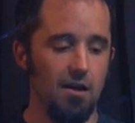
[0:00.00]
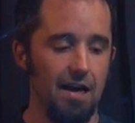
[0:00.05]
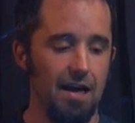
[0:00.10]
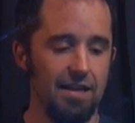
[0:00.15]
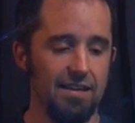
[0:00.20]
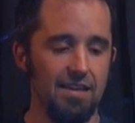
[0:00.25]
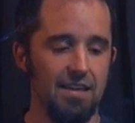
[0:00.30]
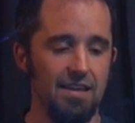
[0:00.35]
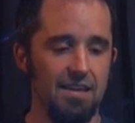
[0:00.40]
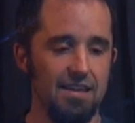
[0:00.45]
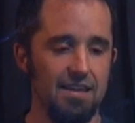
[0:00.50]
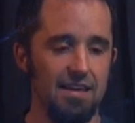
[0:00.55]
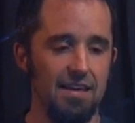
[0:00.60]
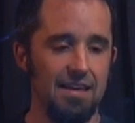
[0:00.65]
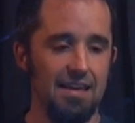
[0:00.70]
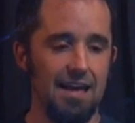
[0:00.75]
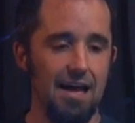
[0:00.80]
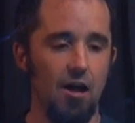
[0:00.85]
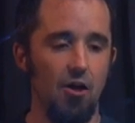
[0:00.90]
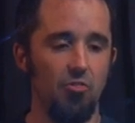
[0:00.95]
I can
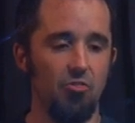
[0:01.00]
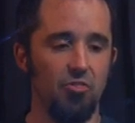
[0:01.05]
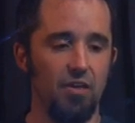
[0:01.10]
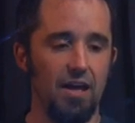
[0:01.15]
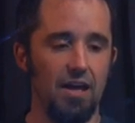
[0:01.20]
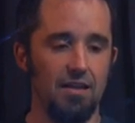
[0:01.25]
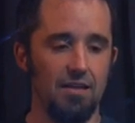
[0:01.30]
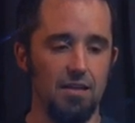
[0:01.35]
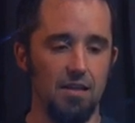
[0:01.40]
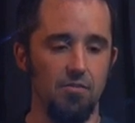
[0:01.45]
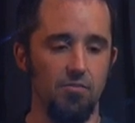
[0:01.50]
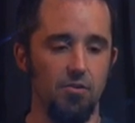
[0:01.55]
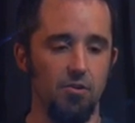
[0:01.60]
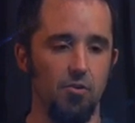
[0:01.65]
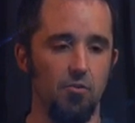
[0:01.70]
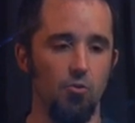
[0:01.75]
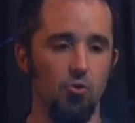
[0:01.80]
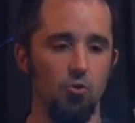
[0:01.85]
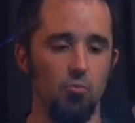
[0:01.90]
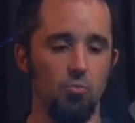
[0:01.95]
kick out that leaving
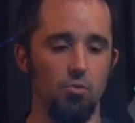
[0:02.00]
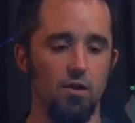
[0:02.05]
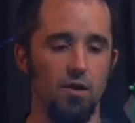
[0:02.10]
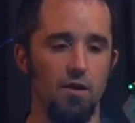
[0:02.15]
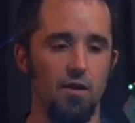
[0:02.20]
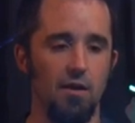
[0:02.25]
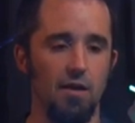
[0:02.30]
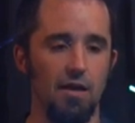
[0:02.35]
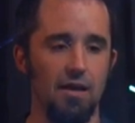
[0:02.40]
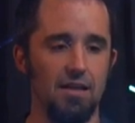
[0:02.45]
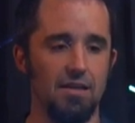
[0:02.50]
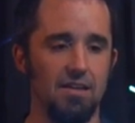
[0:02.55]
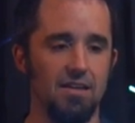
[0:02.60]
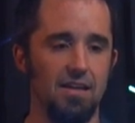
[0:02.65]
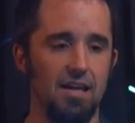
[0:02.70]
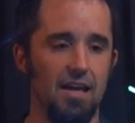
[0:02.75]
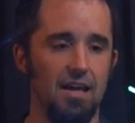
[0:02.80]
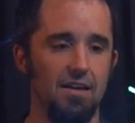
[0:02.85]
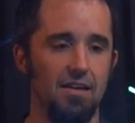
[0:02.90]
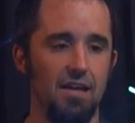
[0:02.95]
group and
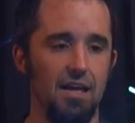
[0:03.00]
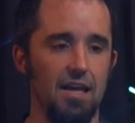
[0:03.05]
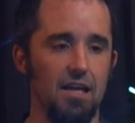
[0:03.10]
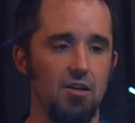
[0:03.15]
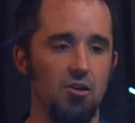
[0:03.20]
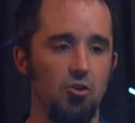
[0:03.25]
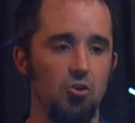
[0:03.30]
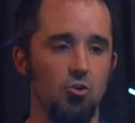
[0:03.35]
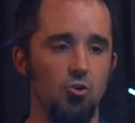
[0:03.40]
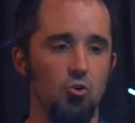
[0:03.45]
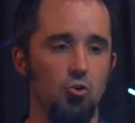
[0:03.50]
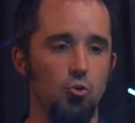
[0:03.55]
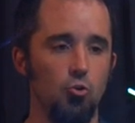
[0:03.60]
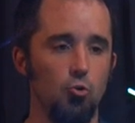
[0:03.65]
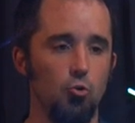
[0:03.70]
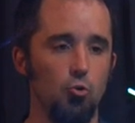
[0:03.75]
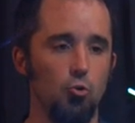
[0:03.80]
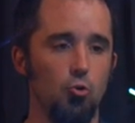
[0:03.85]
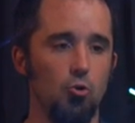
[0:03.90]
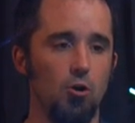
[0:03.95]
get a
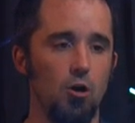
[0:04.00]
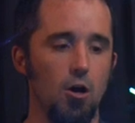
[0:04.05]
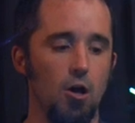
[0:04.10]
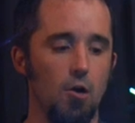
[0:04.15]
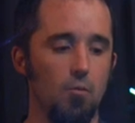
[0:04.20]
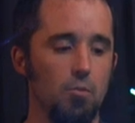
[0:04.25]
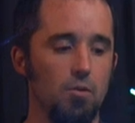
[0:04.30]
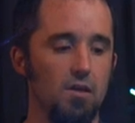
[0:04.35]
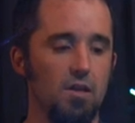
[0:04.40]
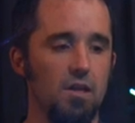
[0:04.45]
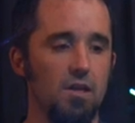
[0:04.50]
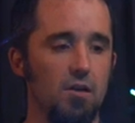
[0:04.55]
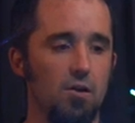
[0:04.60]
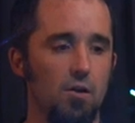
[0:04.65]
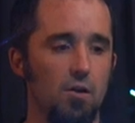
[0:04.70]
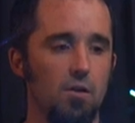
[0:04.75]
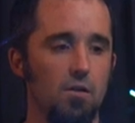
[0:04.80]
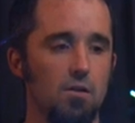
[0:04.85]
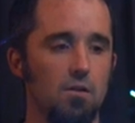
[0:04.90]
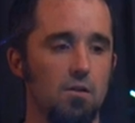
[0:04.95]
new
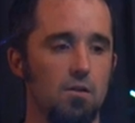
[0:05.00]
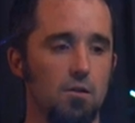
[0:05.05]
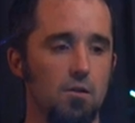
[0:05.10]
carbonyl